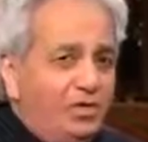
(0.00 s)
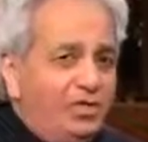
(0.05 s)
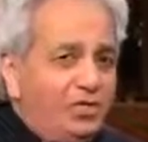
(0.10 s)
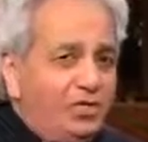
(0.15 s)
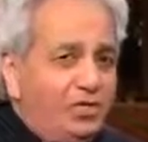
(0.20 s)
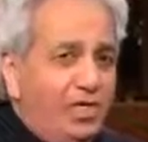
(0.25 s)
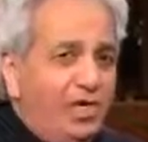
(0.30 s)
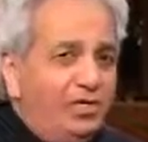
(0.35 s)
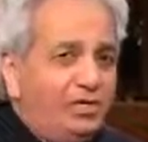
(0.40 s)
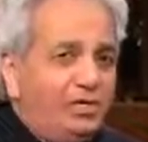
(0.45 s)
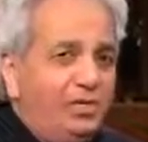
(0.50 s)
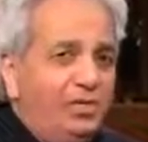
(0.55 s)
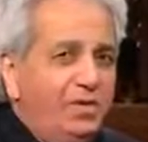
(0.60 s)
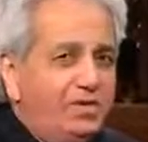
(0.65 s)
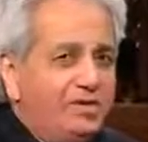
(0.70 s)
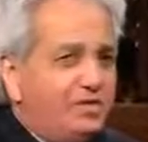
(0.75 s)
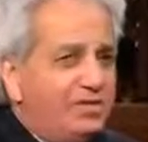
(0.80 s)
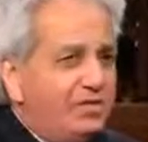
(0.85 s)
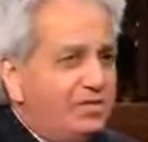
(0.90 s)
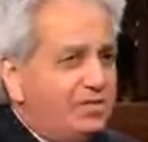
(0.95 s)
shakes
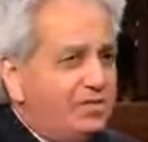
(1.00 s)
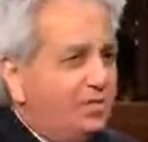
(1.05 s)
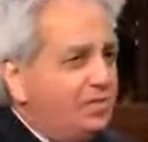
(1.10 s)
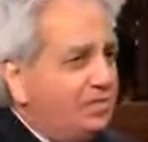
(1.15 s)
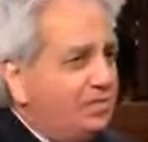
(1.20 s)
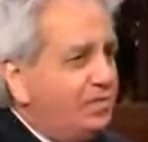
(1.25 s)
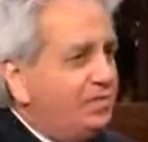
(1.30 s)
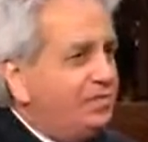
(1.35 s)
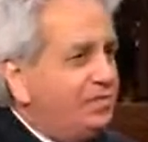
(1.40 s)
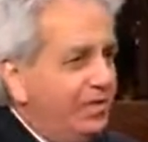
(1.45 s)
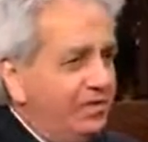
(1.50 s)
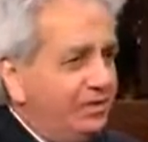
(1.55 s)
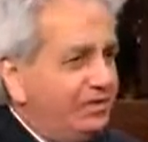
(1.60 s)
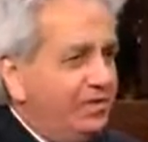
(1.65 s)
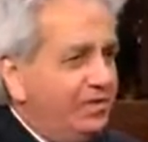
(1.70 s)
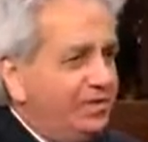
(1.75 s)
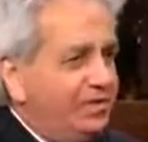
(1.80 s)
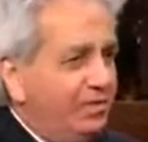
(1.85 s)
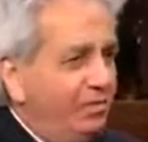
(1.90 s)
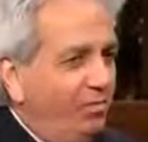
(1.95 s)
me is sometimes I'll
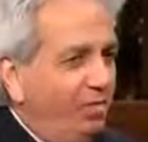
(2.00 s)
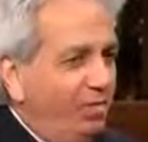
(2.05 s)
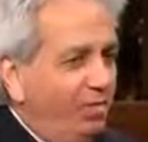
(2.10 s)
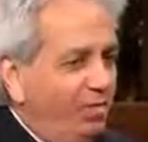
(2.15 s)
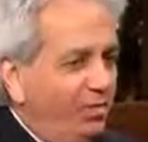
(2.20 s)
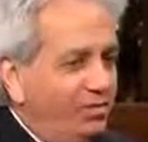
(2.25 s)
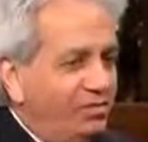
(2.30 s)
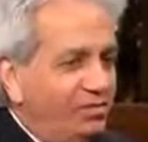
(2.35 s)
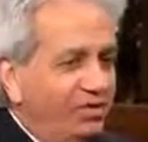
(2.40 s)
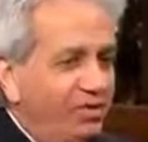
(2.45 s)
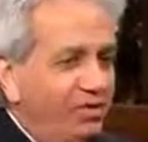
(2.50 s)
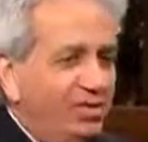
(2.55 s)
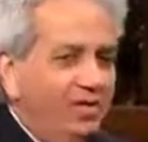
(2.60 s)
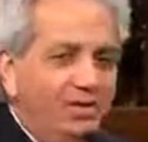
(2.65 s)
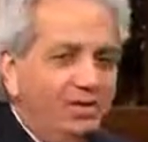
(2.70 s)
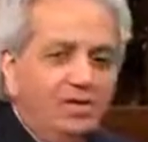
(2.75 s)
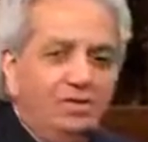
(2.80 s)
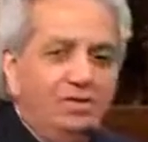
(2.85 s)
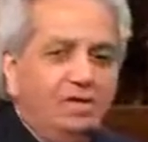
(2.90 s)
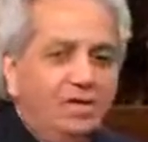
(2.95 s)
see someone who was
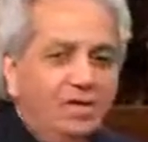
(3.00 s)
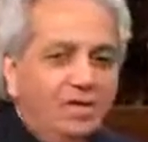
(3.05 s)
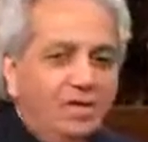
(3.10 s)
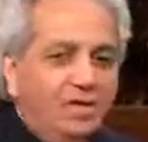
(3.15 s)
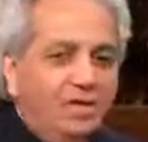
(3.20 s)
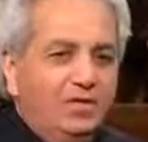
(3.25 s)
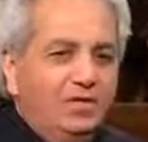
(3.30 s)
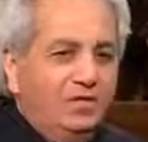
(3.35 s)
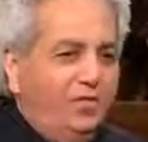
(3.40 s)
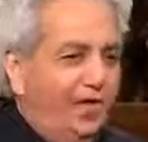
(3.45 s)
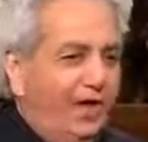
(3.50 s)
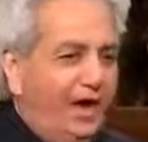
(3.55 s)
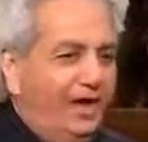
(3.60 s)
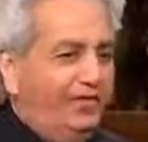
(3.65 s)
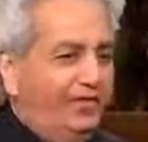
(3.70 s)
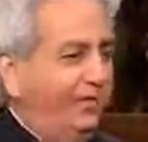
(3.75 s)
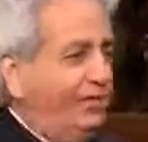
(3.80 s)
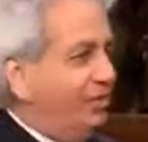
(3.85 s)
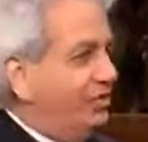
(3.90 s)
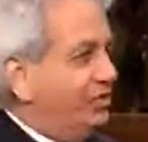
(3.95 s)
healed
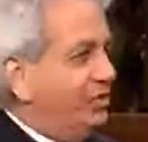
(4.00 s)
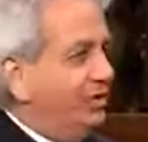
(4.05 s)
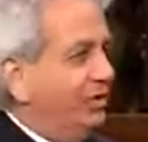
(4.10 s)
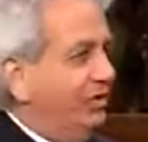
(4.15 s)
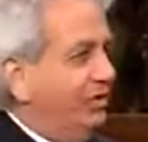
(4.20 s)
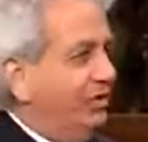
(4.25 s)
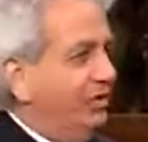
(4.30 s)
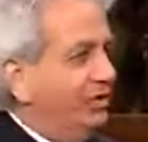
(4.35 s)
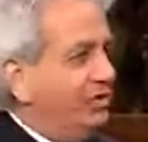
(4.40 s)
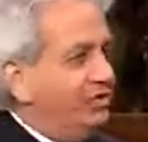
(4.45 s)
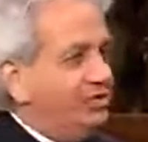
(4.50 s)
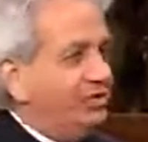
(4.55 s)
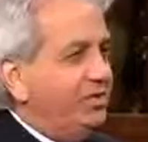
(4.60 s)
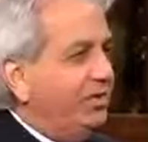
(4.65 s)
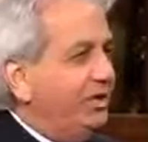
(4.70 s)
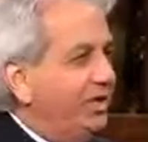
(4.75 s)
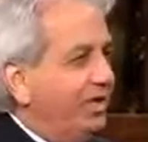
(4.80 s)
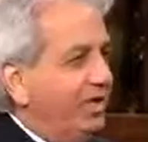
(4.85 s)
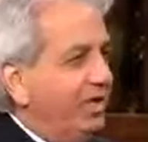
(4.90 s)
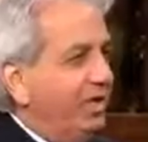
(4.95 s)
5 years ago, they're
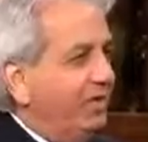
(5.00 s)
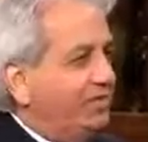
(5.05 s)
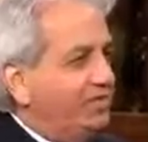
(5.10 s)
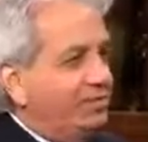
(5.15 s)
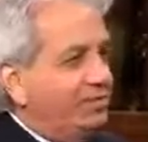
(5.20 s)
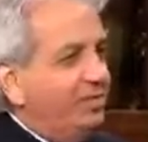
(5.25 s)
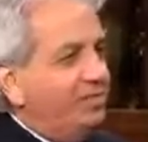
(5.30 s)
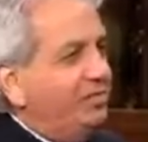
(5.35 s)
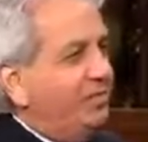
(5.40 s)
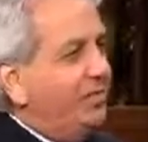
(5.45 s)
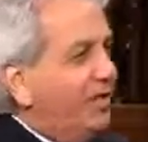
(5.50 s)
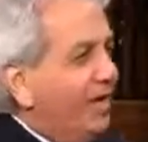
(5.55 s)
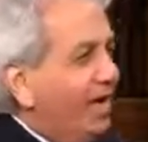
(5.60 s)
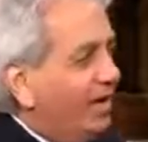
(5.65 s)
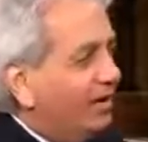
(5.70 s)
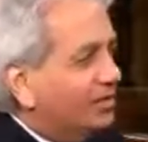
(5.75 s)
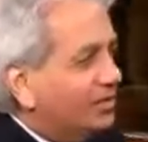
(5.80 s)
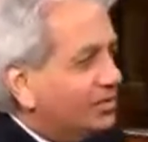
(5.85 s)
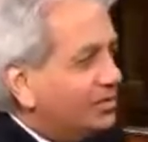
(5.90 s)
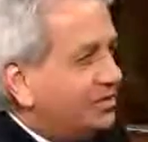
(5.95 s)
sick again with something
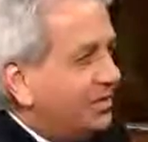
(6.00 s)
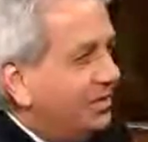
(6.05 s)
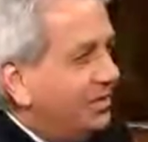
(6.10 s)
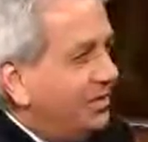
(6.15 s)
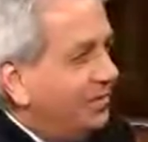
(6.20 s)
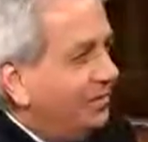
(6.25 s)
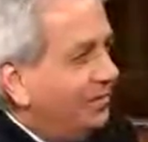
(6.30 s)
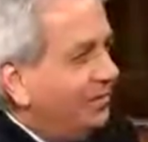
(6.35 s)
else.